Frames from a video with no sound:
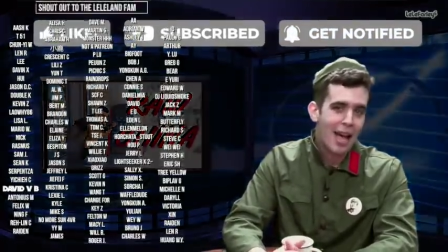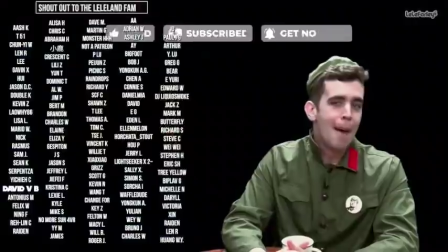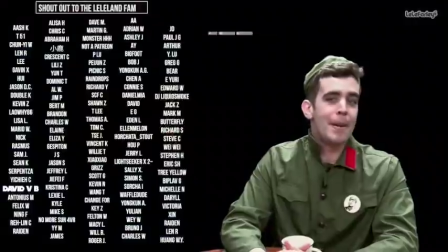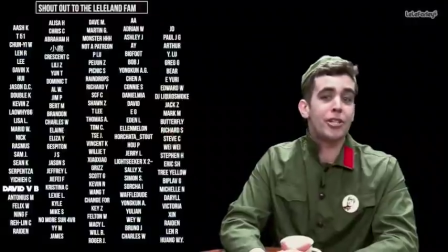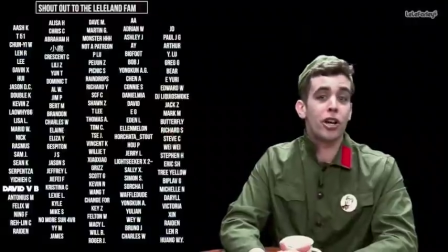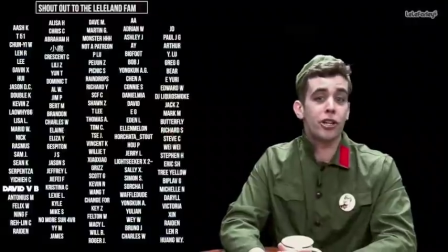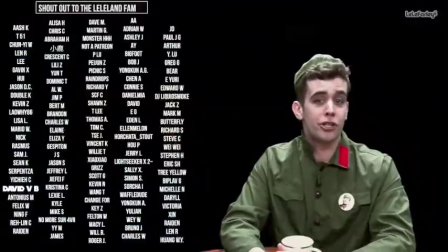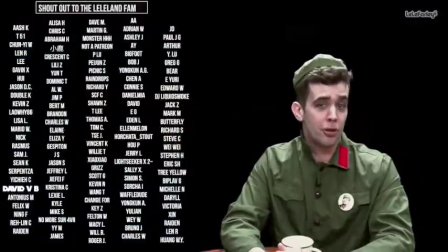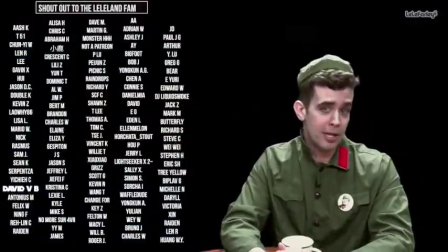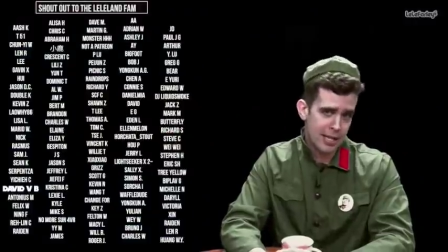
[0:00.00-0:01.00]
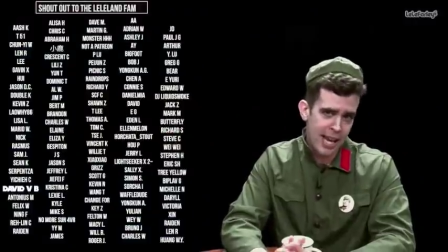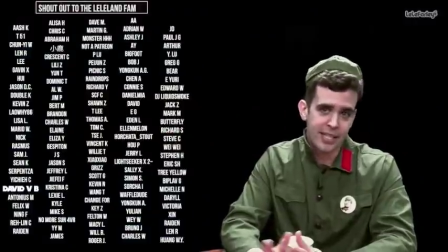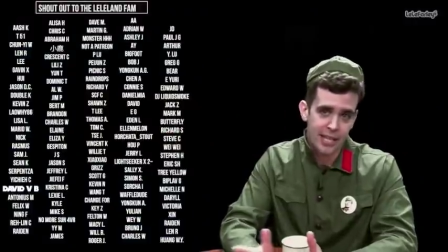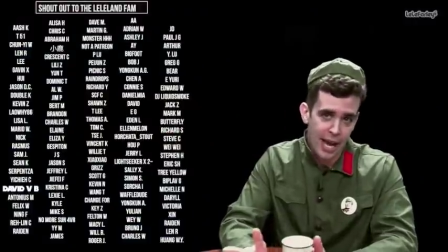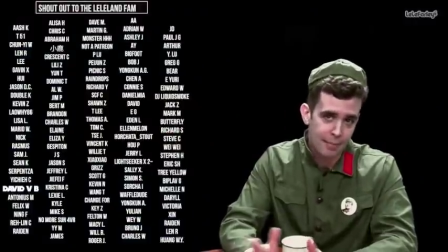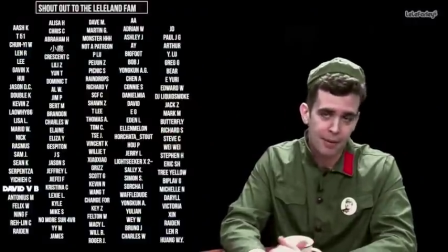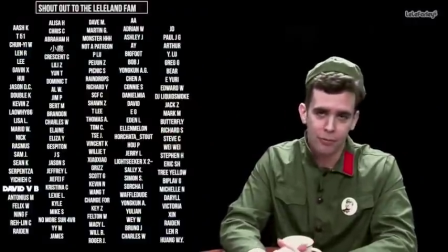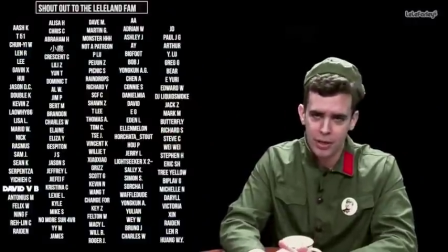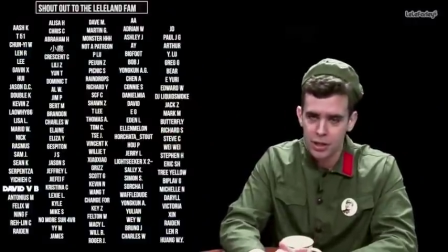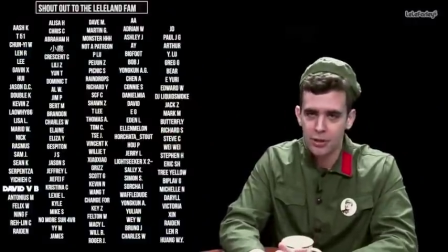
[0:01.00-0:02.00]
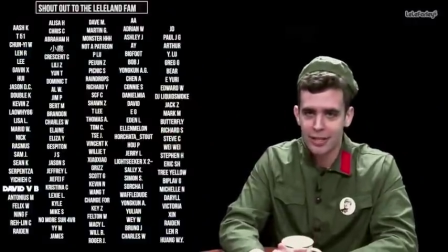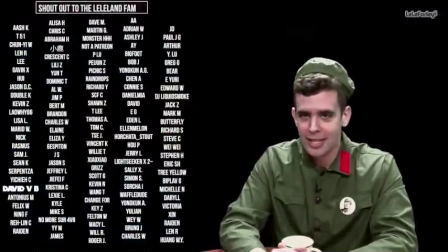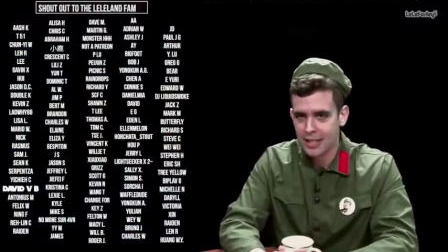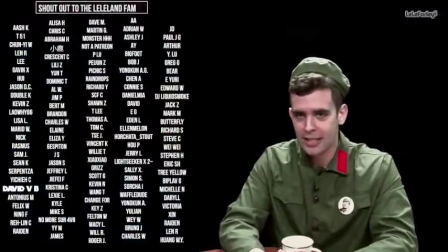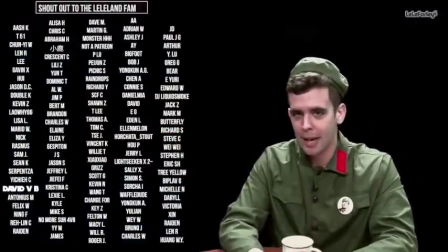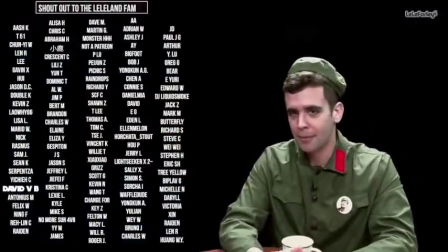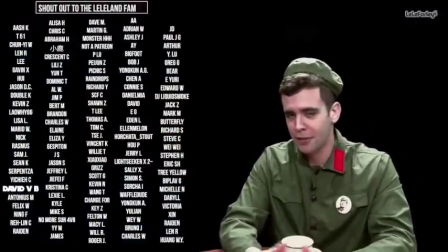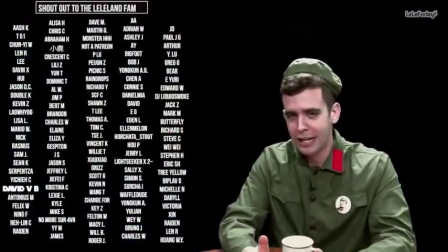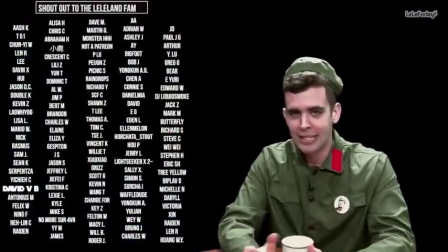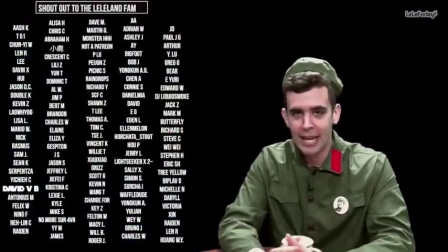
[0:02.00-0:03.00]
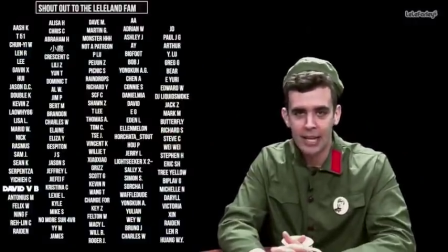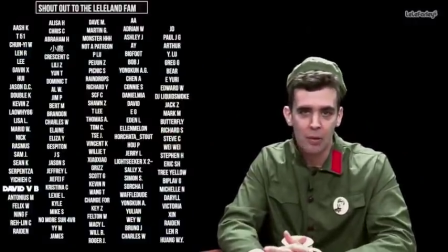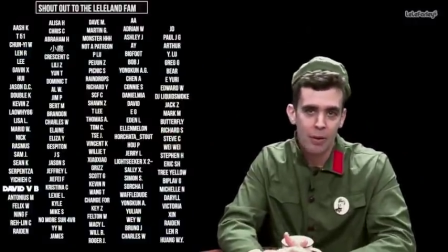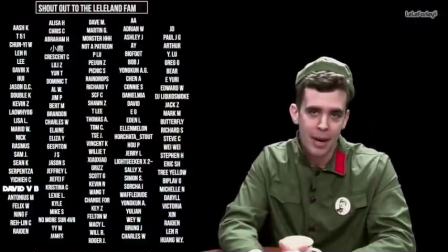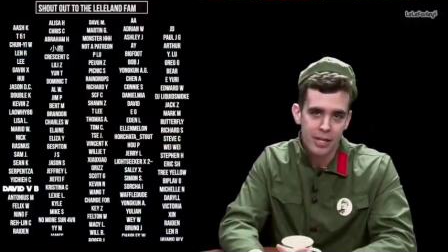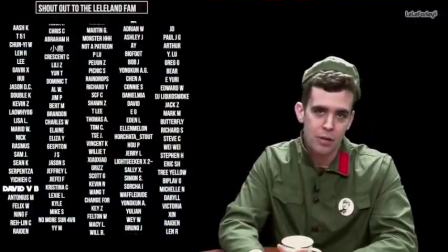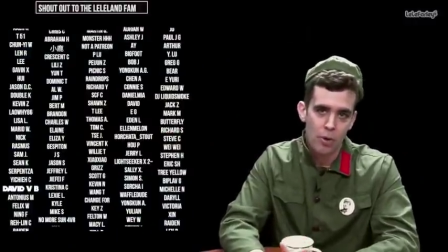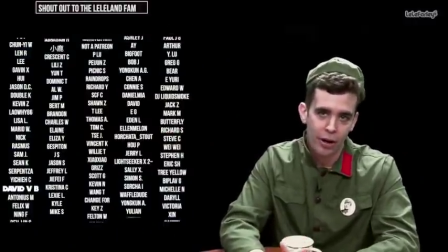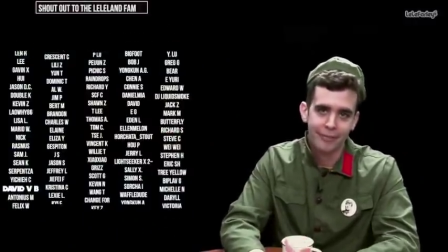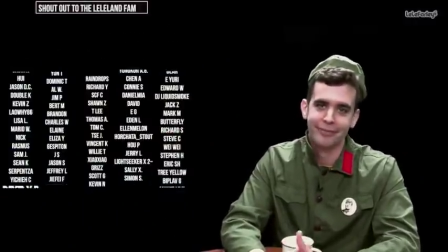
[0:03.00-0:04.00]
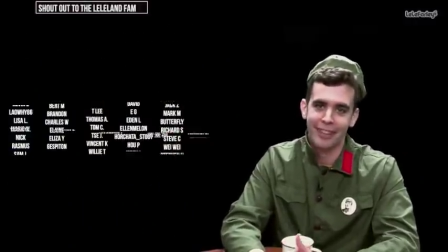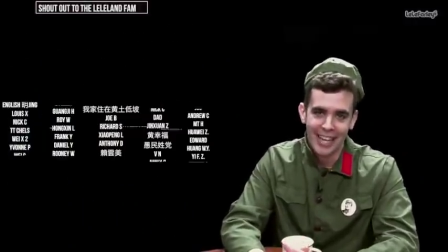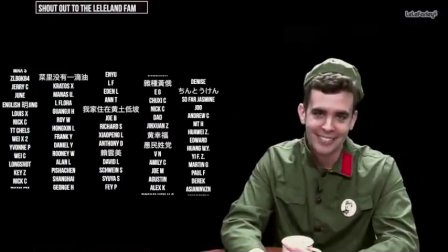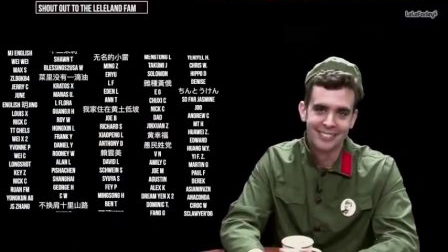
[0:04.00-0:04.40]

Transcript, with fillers: Be sure to tune in next time if we do this next time. If you guys like it, we might do more, right?